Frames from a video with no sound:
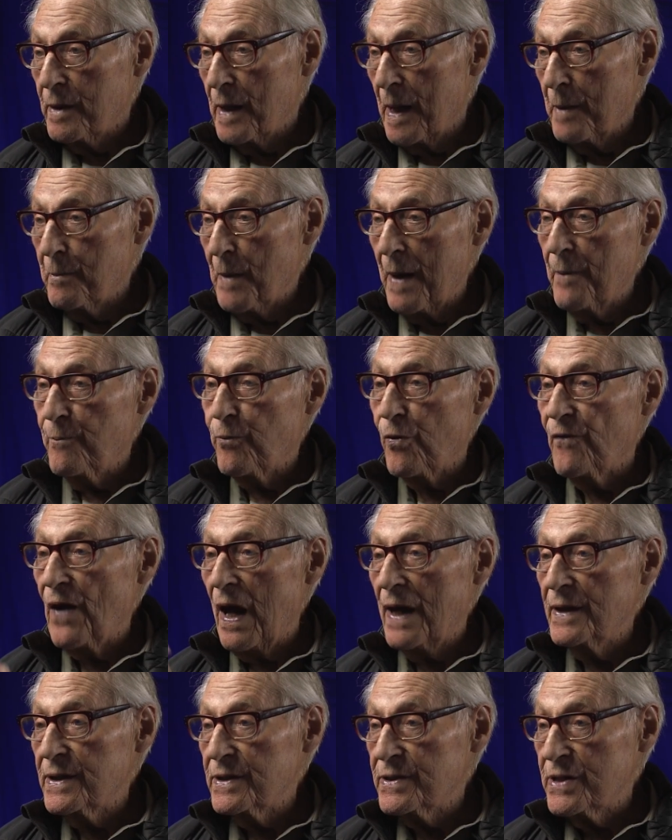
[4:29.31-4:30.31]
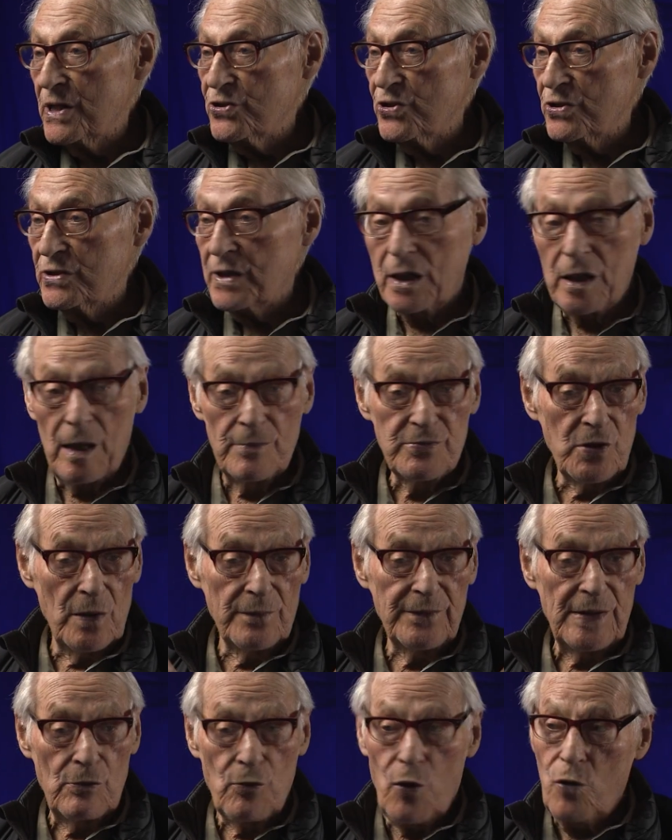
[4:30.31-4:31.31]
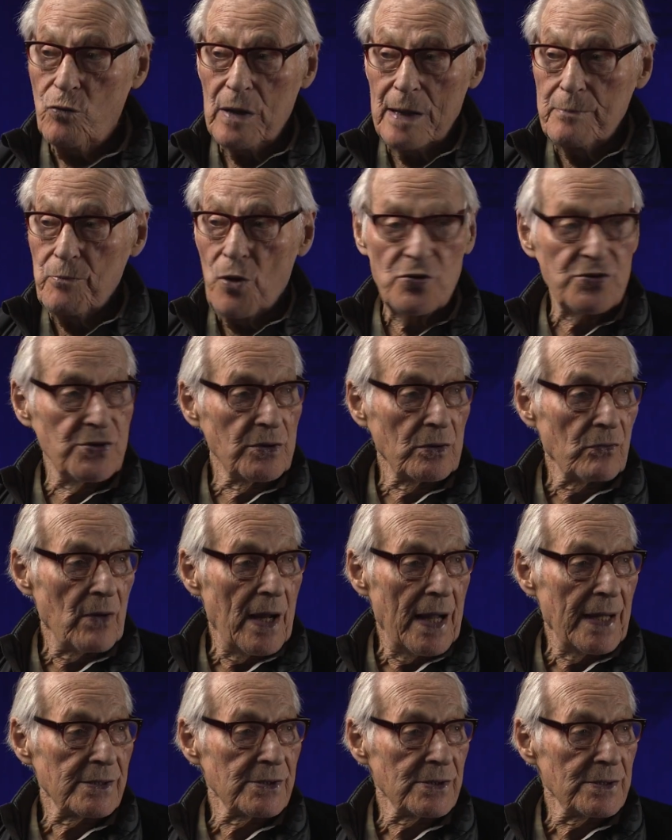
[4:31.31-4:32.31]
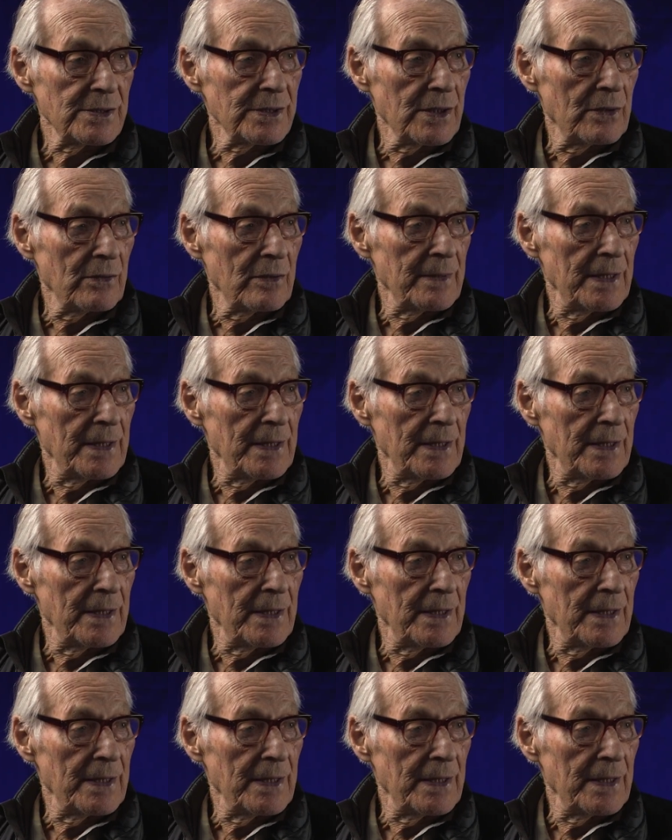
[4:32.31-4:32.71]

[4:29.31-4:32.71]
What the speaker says: may provide decisions that comes off their own emotional reactions. You know what I